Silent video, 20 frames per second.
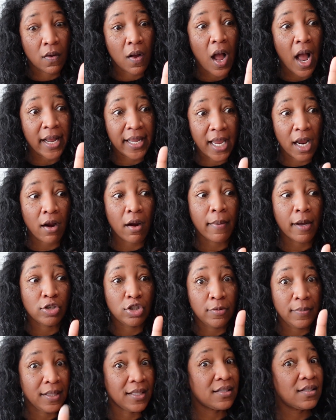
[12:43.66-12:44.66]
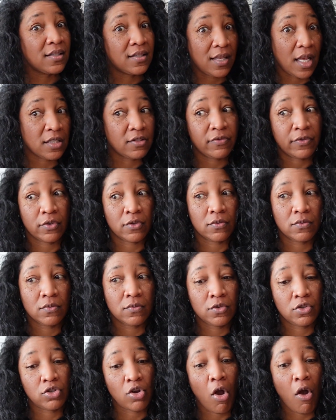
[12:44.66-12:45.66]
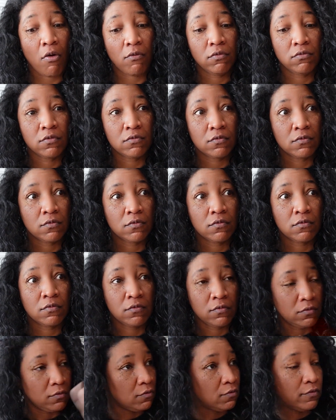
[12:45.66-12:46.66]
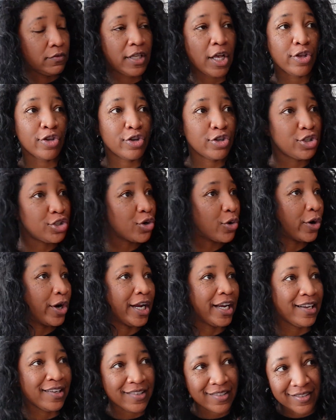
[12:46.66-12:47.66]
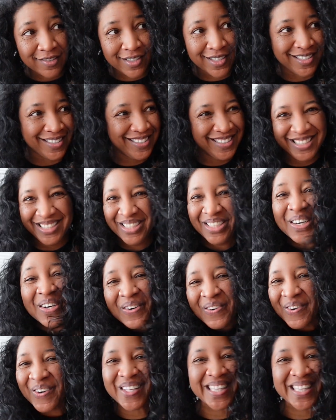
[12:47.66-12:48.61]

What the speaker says: I care about you being successful. So, tell your story. We're